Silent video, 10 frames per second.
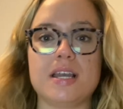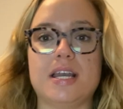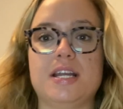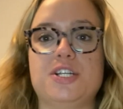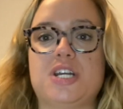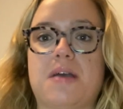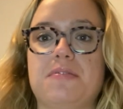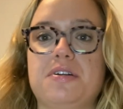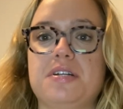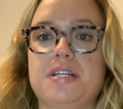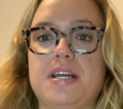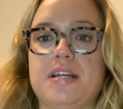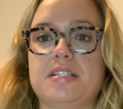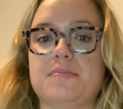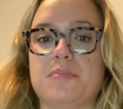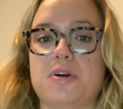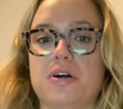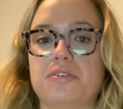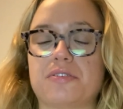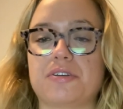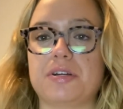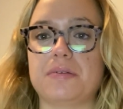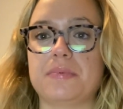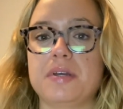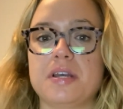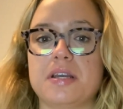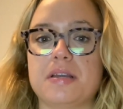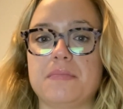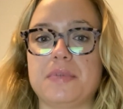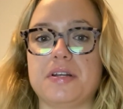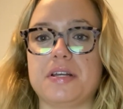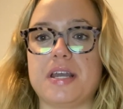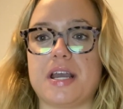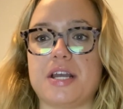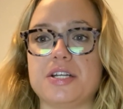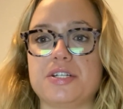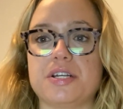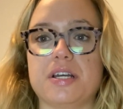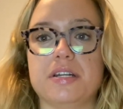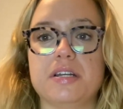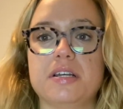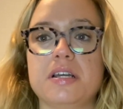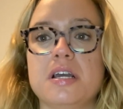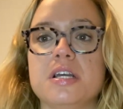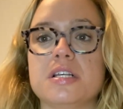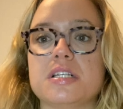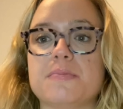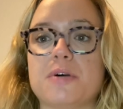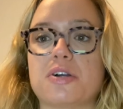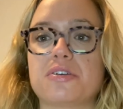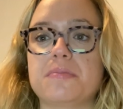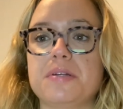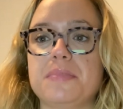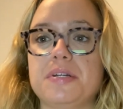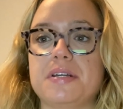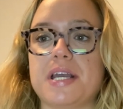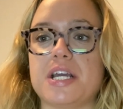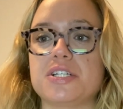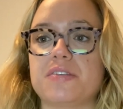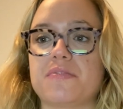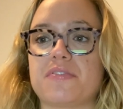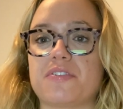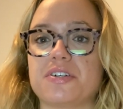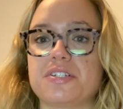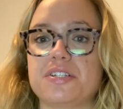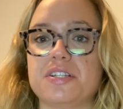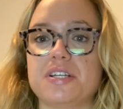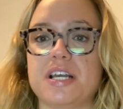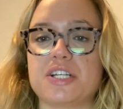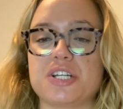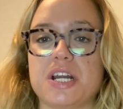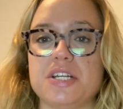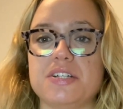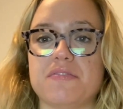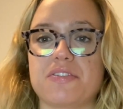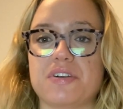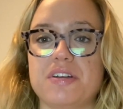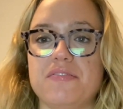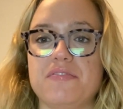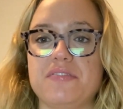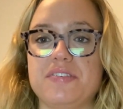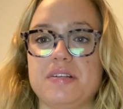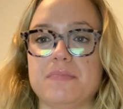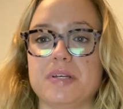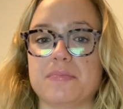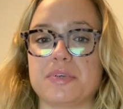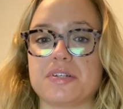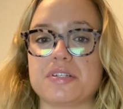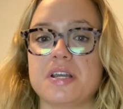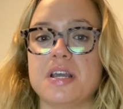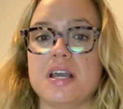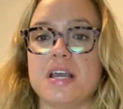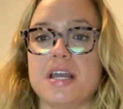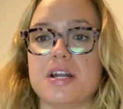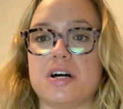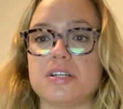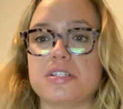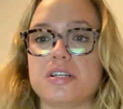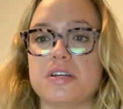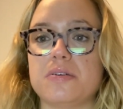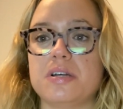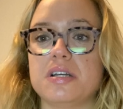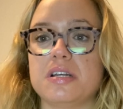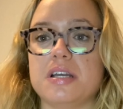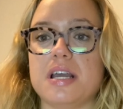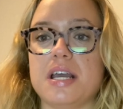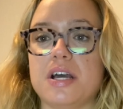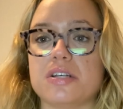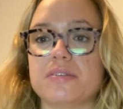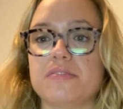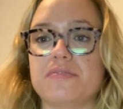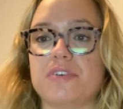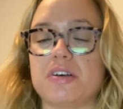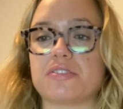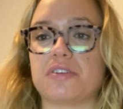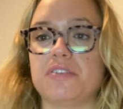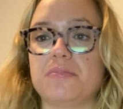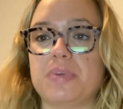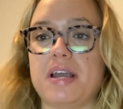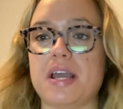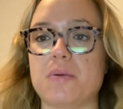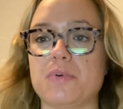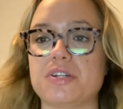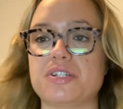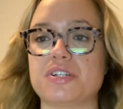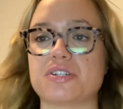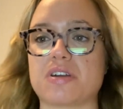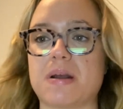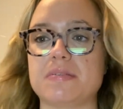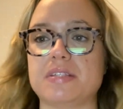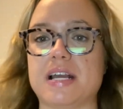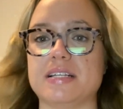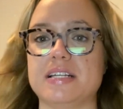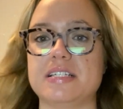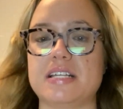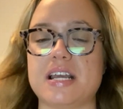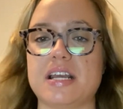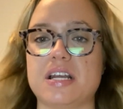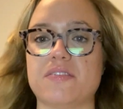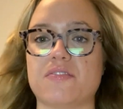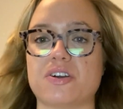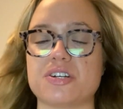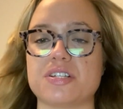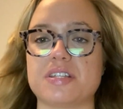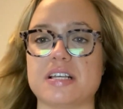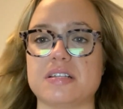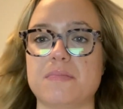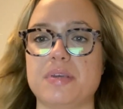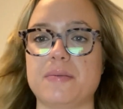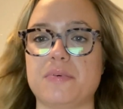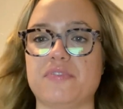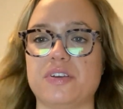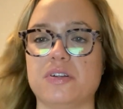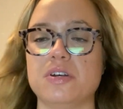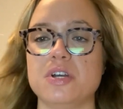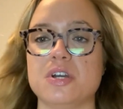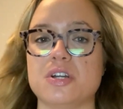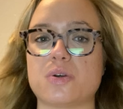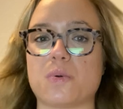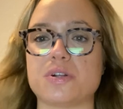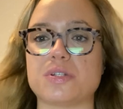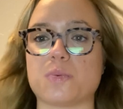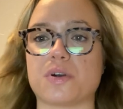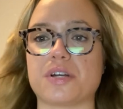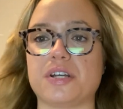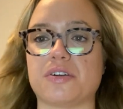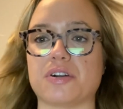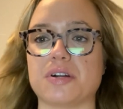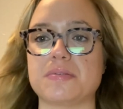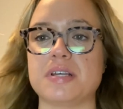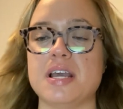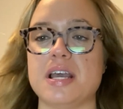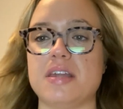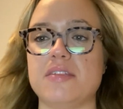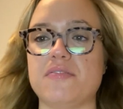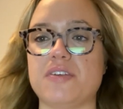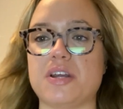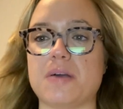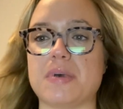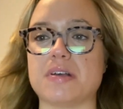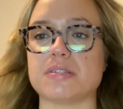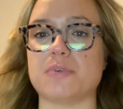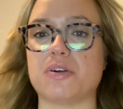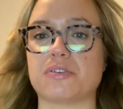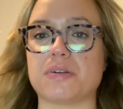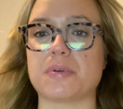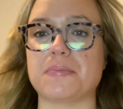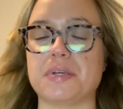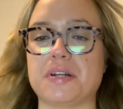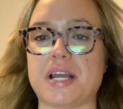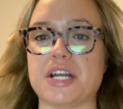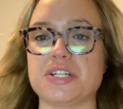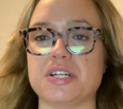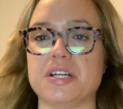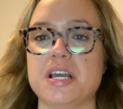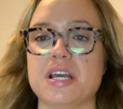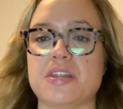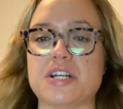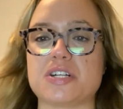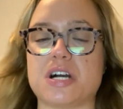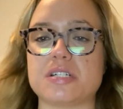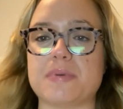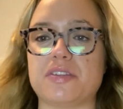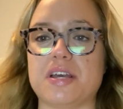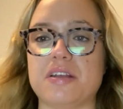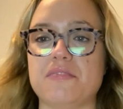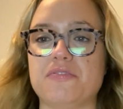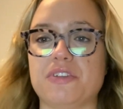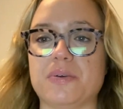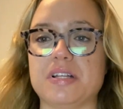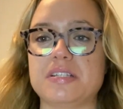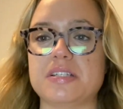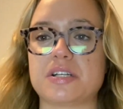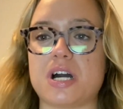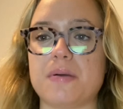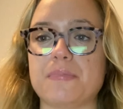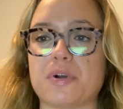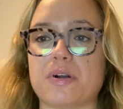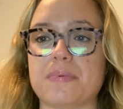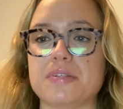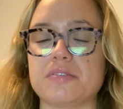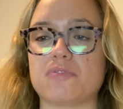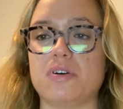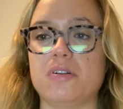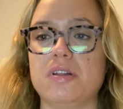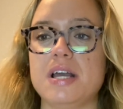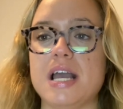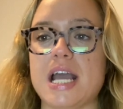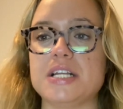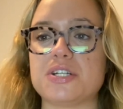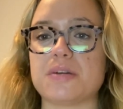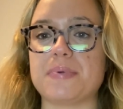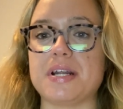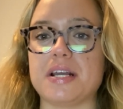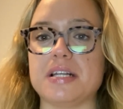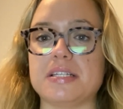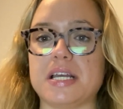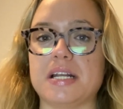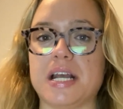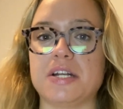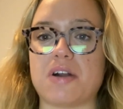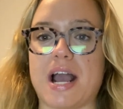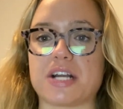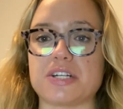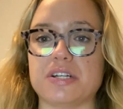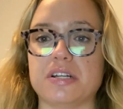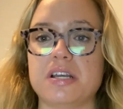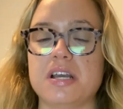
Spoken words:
In Chapter 10, Small Group Communication. Small group communication refers to the exchange of 3 to 15 members. It also involves group hate, which describes that distaste and aversion that some people feel towards working groups. In the video about small group communication, they talked about the influence, common purpose, role, interpedience, and interaction.